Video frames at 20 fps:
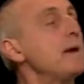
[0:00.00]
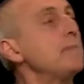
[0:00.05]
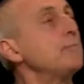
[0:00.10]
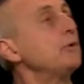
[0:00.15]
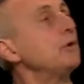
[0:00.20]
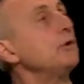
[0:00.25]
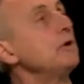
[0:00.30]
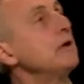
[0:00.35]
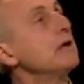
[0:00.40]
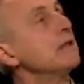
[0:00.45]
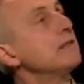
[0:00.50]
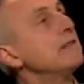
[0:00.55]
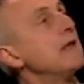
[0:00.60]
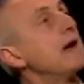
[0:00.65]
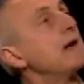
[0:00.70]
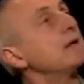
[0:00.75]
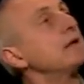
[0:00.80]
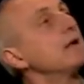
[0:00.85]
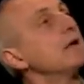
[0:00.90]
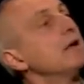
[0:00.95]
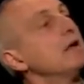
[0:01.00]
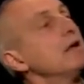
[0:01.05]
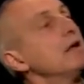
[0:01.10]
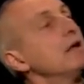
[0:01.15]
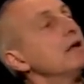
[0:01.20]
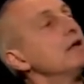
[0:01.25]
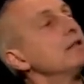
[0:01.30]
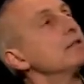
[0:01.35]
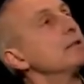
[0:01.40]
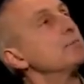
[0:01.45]
Remember that
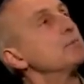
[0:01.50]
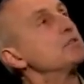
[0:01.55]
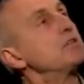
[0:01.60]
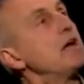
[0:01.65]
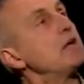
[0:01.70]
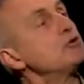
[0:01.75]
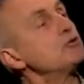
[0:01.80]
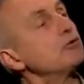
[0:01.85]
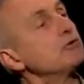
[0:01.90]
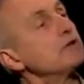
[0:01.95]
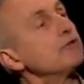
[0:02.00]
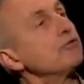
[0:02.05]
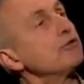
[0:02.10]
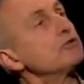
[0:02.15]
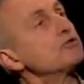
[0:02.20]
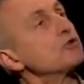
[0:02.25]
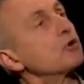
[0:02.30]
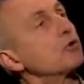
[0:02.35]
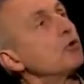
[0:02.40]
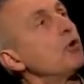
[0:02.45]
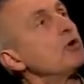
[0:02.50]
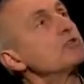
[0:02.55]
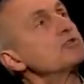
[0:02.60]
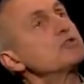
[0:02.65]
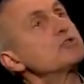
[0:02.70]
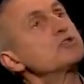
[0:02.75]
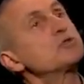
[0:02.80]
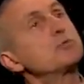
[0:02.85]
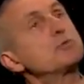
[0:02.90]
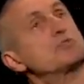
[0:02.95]
the potential difference
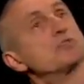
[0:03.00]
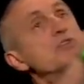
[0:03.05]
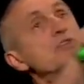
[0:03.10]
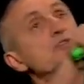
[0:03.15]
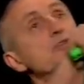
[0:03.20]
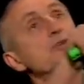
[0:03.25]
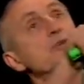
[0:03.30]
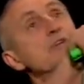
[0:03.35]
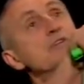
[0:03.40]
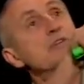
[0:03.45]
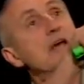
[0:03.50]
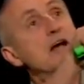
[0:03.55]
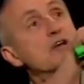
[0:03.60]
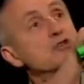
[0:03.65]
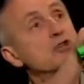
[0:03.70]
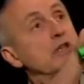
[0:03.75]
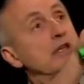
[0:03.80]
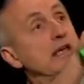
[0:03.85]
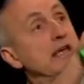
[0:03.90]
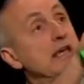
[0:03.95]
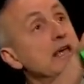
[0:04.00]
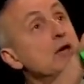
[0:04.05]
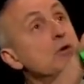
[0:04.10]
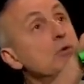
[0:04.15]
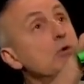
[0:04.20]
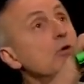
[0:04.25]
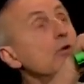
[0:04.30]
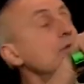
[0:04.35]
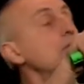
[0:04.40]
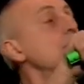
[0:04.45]
across this resistor is actually
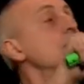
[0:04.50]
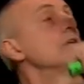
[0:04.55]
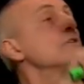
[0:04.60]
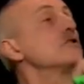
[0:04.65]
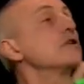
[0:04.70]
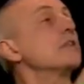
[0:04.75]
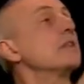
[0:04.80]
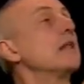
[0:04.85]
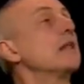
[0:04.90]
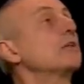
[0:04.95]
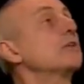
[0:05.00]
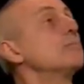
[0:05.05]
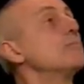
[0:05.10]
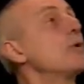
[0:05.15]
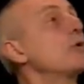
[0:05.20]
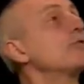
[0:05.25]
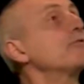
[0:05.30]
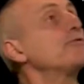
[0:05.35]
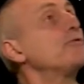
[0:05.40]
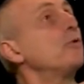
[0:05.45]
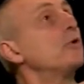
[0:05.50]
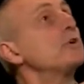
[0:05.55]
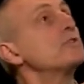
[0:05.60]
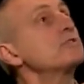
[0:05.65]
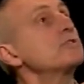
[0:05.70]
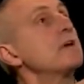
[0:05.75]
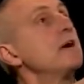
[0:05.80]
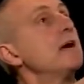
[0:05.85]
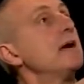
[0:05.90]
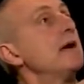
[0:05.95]
equal to the electromotive
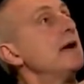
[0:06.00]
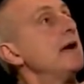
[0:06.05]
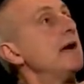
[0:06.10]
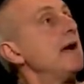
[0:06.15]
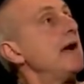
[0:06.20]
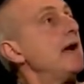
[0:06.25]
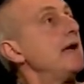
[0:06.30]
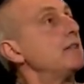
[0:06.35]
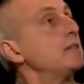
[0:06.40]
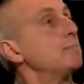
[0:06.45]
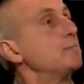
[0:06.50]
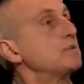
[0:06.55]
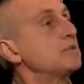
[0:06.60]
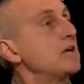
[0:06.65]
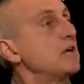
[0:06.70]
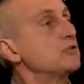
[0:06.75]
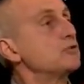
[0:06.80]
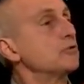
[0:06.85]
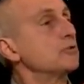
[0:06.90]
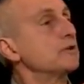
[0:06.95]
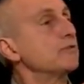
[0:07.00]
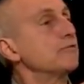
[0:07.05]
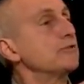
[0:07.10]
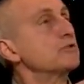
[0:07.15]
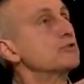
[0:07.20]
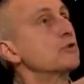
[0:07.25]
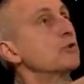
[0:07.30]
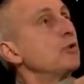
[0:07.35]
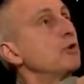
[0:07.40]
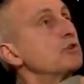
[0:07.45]
force, and the potential
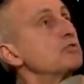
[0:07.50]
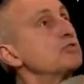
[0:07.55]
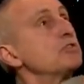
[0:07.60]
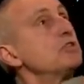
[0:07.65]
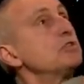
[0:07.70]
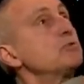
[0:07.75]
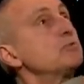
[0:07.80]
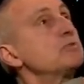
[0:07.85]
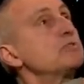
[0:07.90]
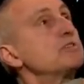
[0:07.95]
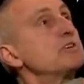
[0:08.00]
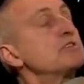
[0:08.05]
difference across this